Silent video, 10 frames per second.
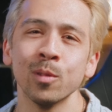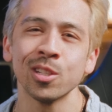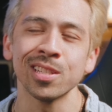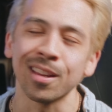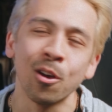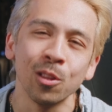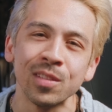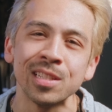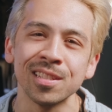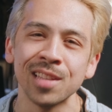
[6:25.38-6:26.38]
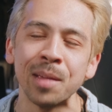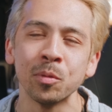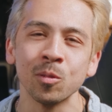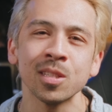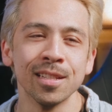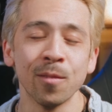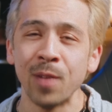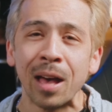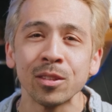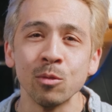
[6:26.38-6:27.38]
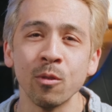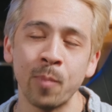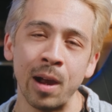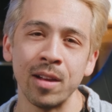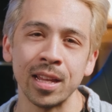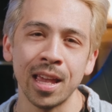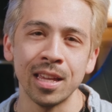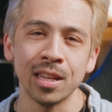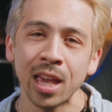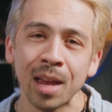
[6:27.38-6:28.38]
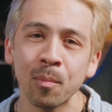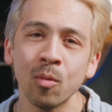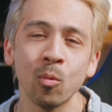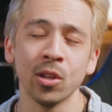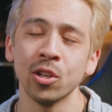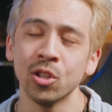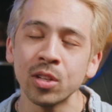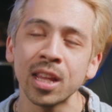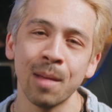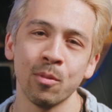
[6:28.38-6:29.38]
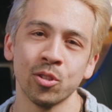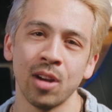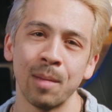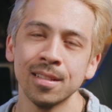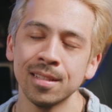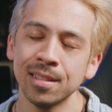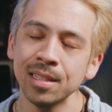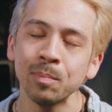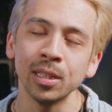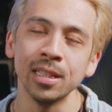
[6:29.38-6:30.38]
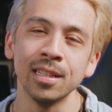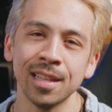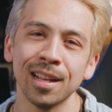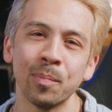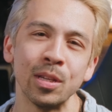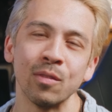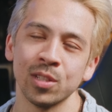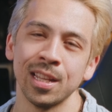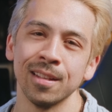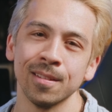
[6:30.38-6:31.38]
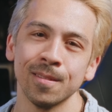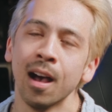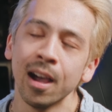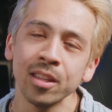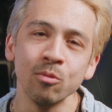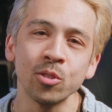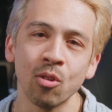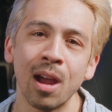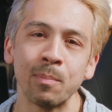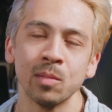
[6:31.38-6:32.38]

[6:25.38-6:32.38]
just like all of these examples, the value of pairing a camera with a good camera strap simply cannot be overstated. I use straps